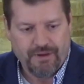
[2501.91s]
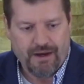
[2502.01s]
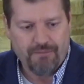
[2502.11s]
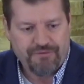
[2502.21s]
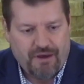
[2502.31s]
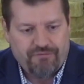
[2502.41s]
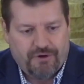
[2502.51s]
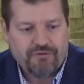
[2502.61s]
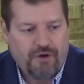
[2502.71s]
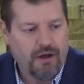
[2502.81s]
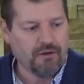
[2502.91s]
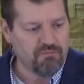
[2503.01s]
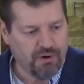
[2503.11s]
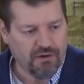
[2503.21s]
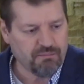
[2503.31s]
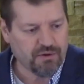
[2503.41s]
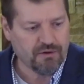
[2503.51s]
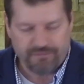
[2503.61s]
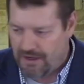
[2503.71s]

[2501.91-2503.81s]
I'm 10 foot tall and bulletproof.